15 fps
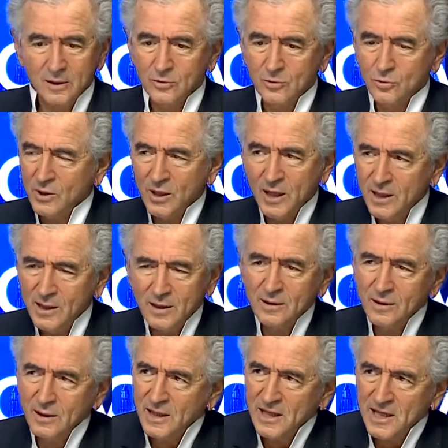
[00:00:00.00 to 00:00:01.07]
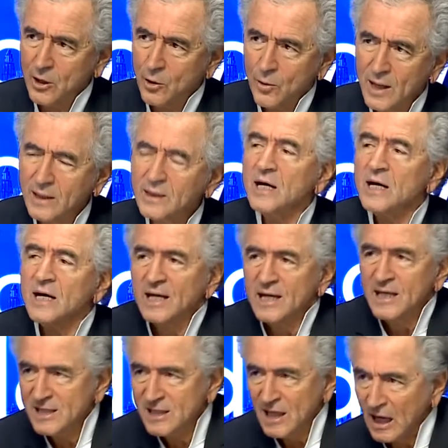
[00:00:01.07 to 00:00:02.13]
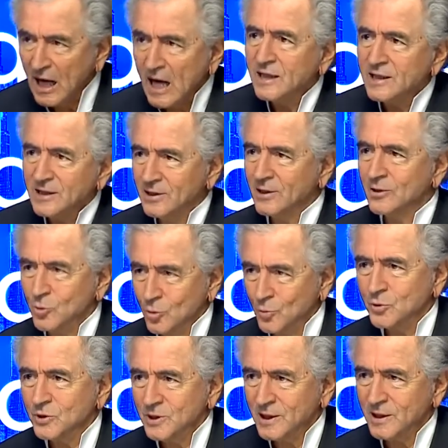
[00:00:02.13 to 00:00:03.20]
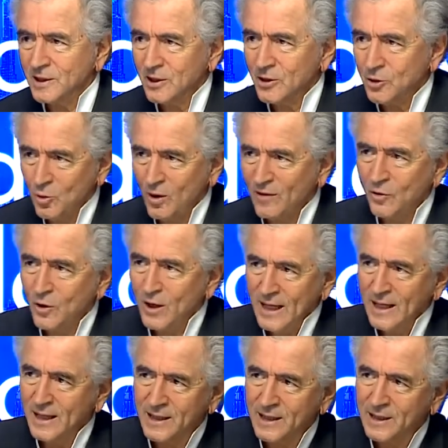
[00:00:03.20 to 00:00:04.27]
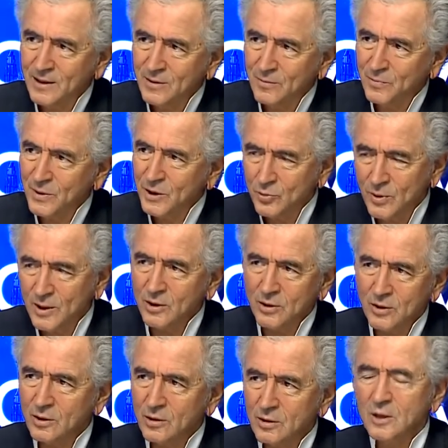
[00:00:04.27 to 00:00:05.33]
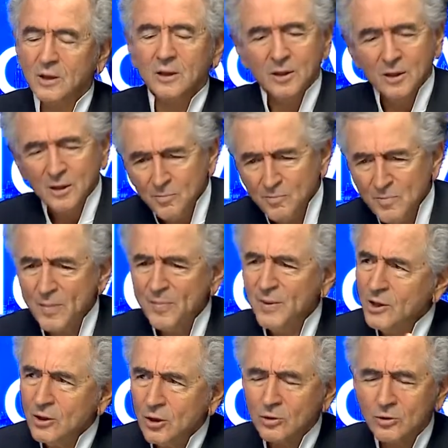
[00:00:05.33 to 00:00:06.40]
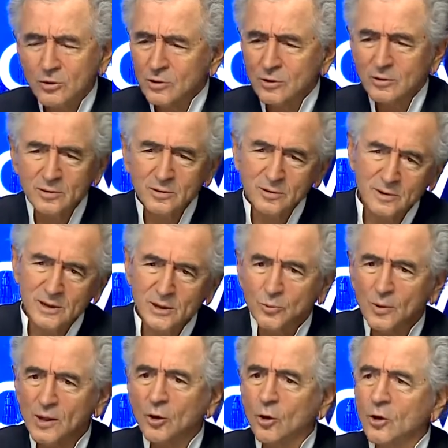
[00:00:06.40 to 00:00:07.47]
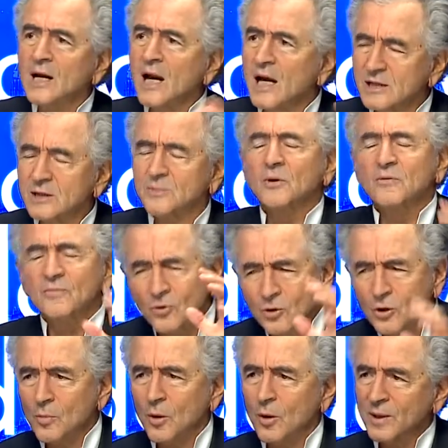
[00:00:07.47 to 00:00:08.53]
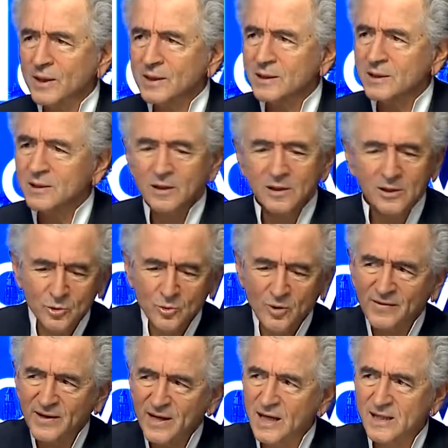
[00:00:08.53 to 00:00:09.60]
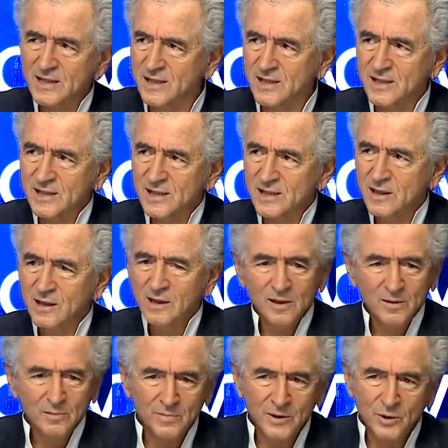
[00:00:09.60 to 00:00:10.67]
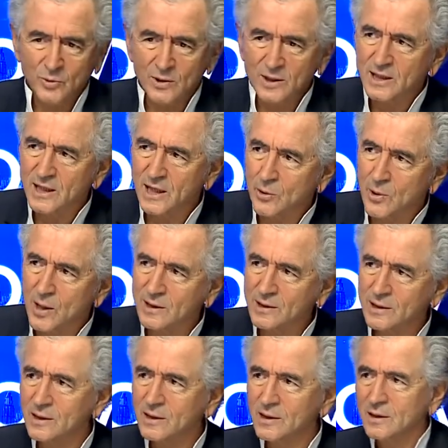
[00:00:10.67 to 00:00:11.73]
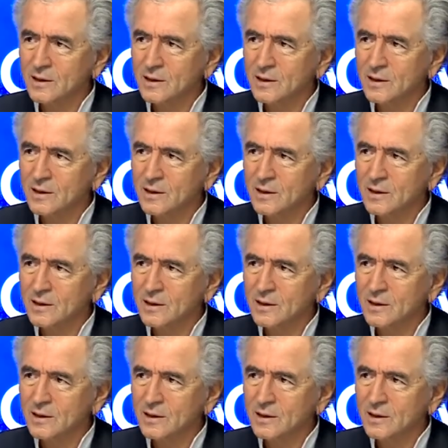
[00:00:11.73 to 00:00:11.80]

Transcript: Today, Iran is allied to Putin. You have a link between, maybe not, it will not last, but for the moment, you have an axis between Tehran,